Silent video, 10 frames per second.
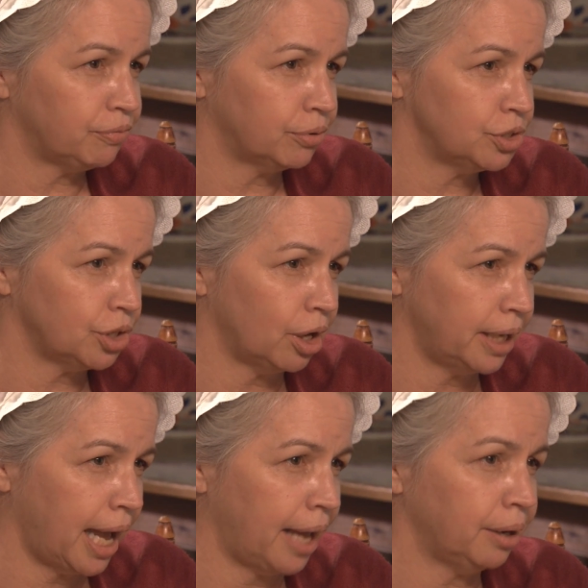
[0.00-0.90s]
for
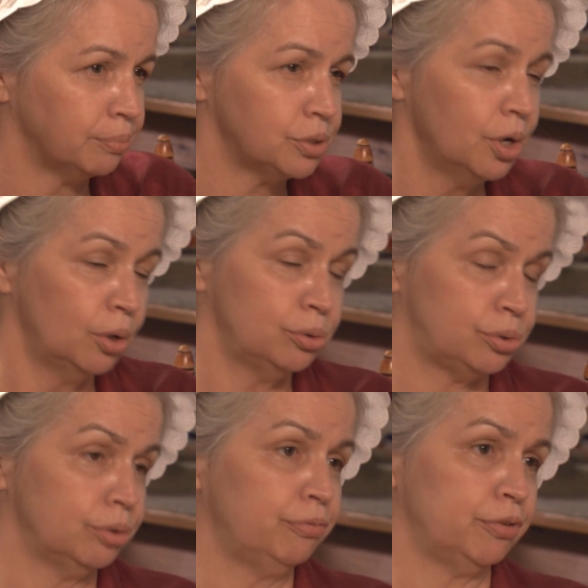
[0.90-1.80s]
John Adams, who
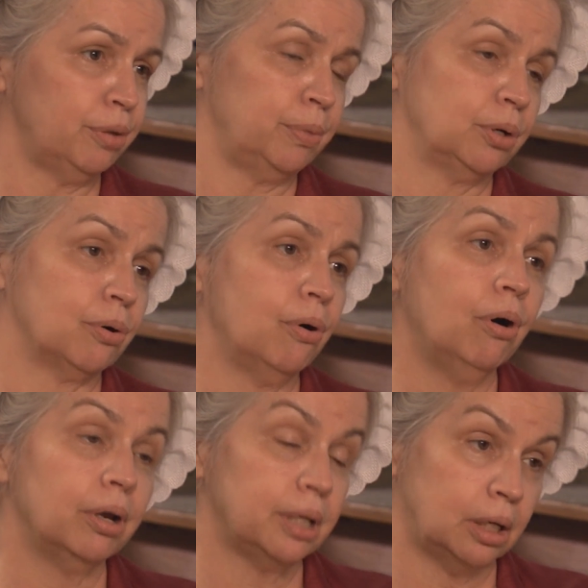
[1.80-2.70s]
stood for them in
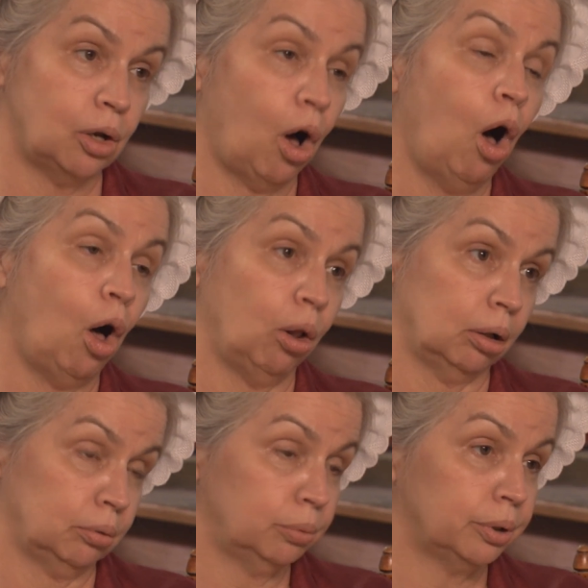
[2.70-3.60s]
court, and
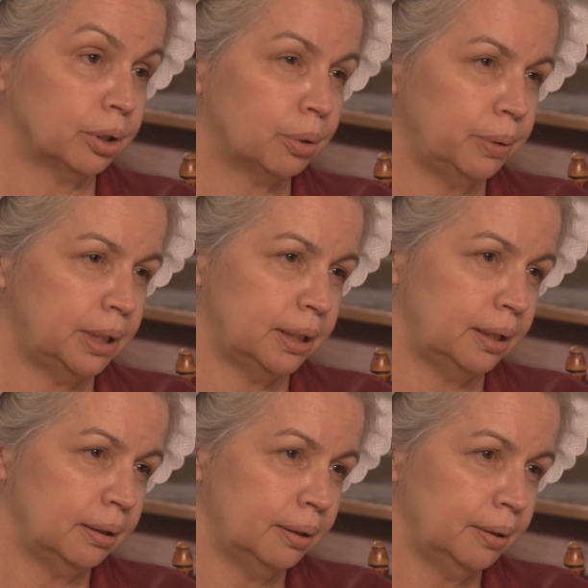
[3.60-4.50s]
all were acquitted.